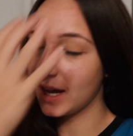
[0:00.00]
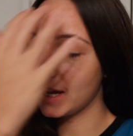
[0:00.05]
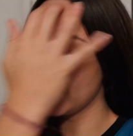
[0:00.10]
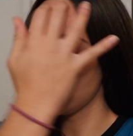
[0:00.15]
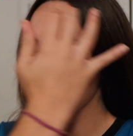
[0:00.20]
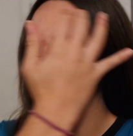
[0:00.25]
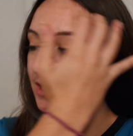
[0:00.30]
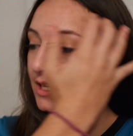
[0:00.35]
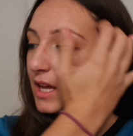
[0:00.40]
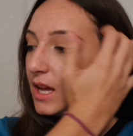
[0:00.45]

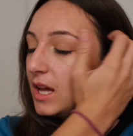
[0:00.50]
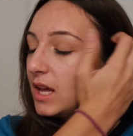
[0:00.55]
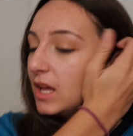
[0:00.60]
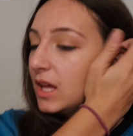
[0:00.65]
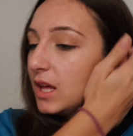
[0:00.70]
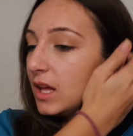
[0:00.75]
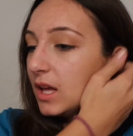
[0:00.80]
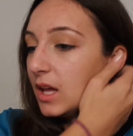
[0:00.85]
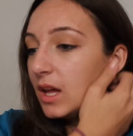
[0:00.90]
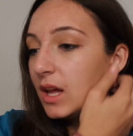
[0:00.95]
and
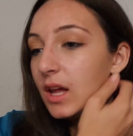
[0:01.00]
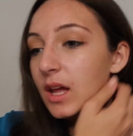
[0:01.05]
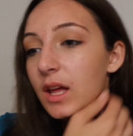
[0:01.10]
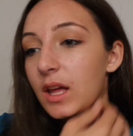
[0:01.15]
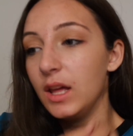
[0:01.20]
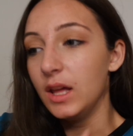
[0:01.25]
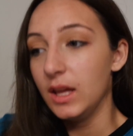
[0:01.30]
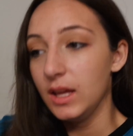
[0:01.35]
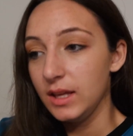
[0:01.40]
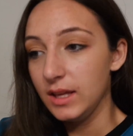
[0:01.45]

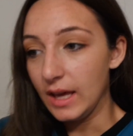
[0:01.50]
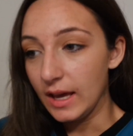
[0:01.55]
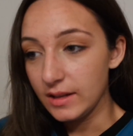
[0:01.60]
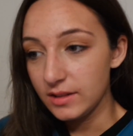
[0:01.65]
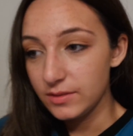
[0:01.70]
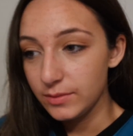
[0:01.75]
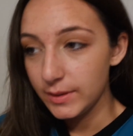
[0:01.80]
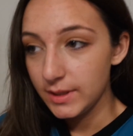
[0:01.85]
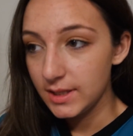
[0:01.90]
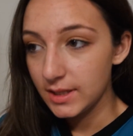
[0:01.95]

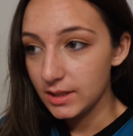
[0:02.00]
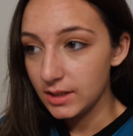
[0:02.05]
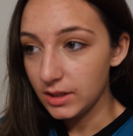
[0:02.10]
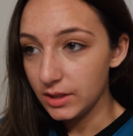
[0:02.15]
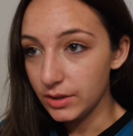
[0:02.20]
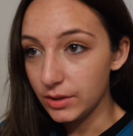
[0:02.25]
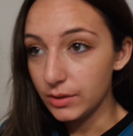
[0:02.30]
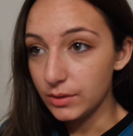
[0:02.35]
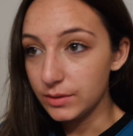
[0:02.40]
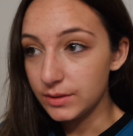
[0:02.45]
yes we did
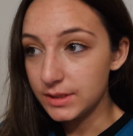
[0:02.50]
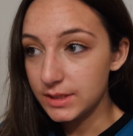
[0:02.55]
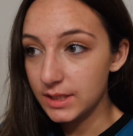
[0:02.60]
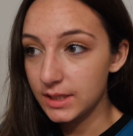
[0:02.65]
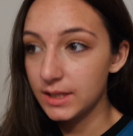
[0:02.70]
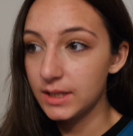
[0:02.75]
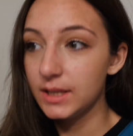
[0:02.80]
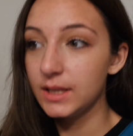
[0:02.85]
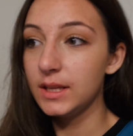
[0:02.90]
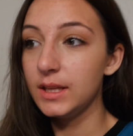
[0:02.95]
lose.
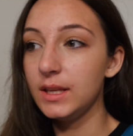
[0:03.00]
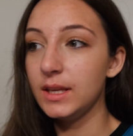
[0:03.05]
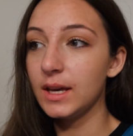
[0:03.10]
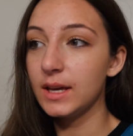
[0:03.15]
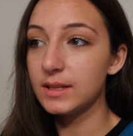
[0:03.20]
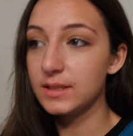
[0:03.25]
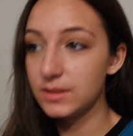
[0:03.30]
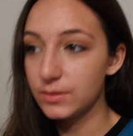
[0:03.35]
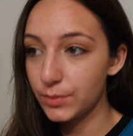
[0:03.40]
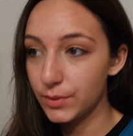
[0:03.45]

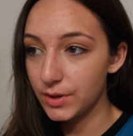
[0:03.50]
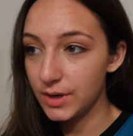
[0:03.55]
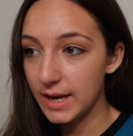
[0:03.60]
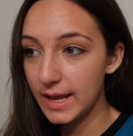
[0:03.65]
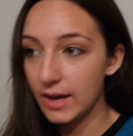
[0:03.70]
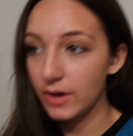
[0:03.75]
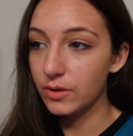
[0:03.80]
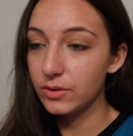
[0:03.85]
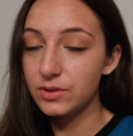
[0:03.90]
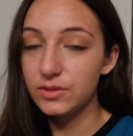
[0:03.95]
Yes, we're
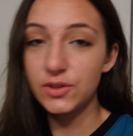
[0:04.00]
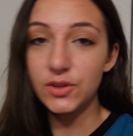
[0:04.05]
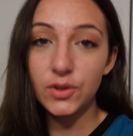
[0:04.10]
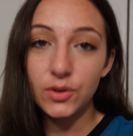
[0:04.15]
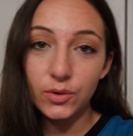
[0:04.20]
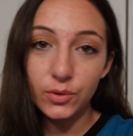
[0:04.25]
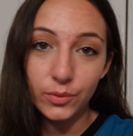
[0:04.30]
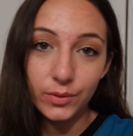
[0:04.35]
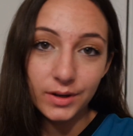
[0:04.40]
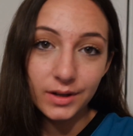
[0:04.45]
now
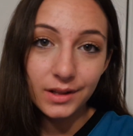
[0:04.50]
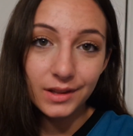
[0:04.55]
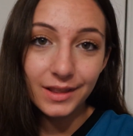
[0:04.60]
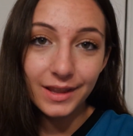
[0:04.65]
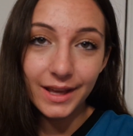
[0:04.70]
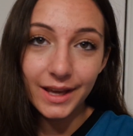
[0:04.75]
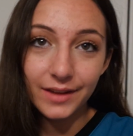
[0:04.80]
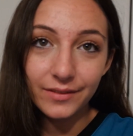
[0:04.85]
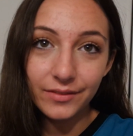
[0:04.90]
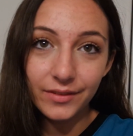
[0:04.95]
2 and
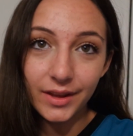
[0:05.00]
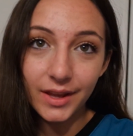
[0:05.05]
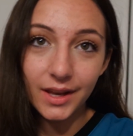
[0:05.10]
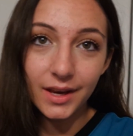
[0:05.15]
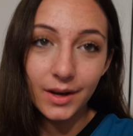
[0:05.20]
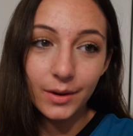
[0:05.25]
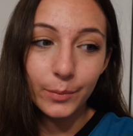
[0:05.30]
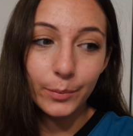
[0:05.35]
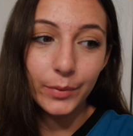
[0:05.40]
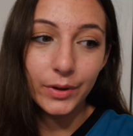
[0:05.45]

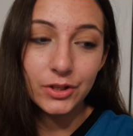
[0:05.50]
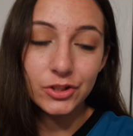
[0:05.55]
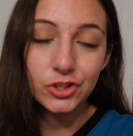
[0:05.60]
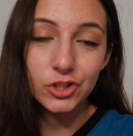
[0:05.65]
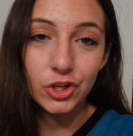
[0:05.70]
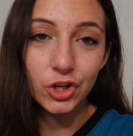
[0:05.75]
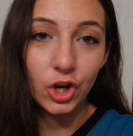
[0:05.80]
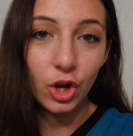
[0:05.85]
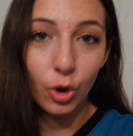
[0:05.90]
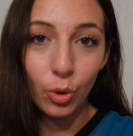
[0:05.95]
11,
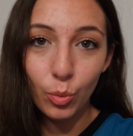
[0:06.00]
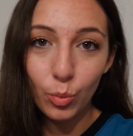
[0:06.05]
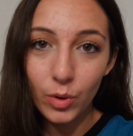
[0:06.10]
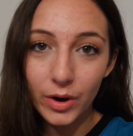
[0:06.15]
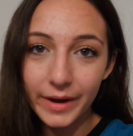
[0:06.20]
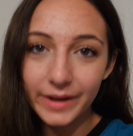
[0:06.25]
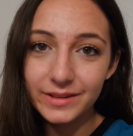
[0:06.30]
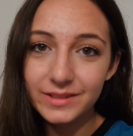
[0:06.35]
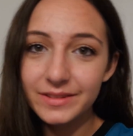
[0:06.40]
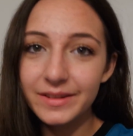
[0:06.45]
but you know
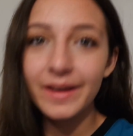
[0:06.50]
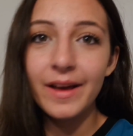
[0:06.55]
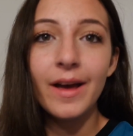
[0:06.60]
what?